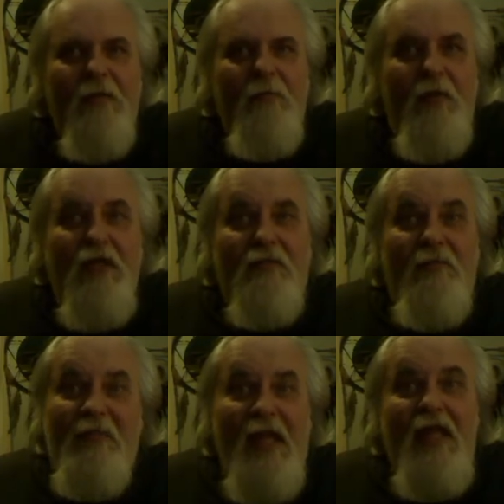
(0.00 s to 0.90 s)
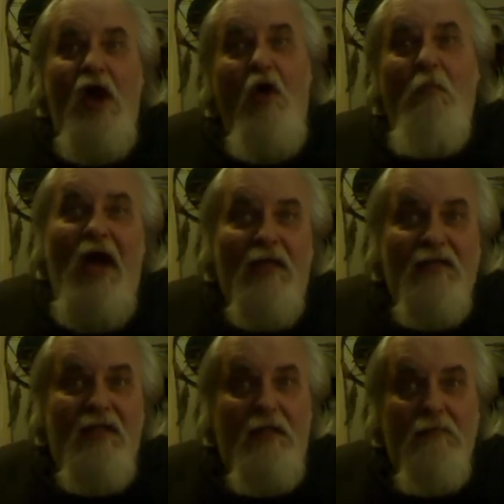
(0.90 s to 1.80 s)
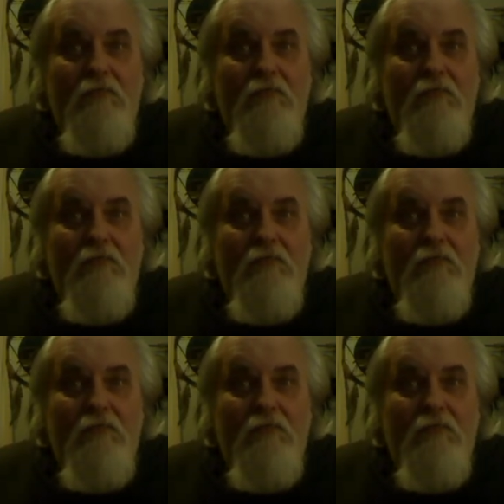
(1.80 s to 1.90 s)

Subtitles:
because of a thing called policy.